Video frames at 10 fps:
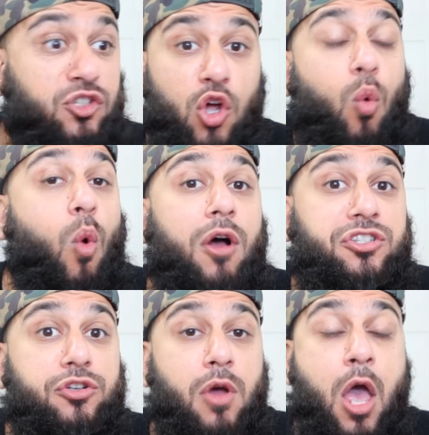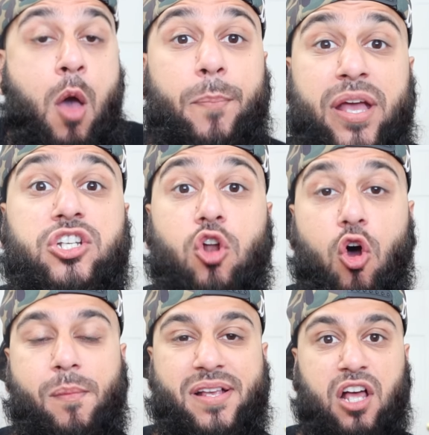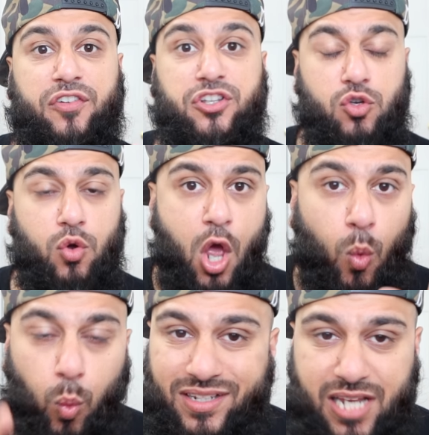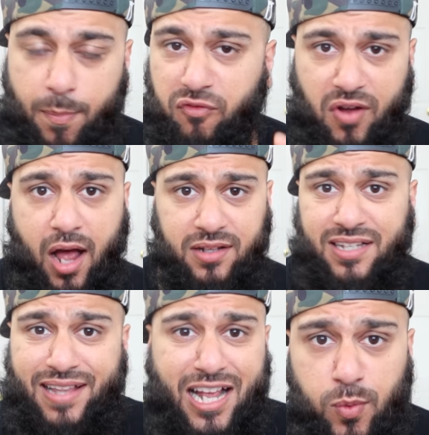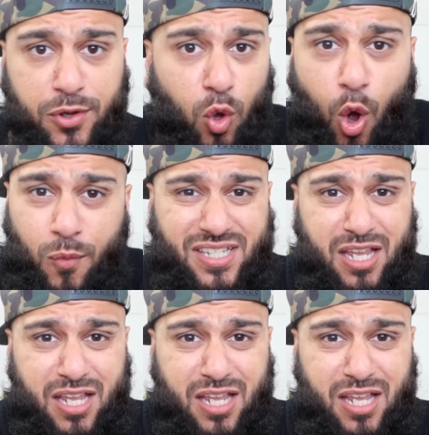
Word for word: don't want to pigeonhole myself into one type of content. That's why you'll always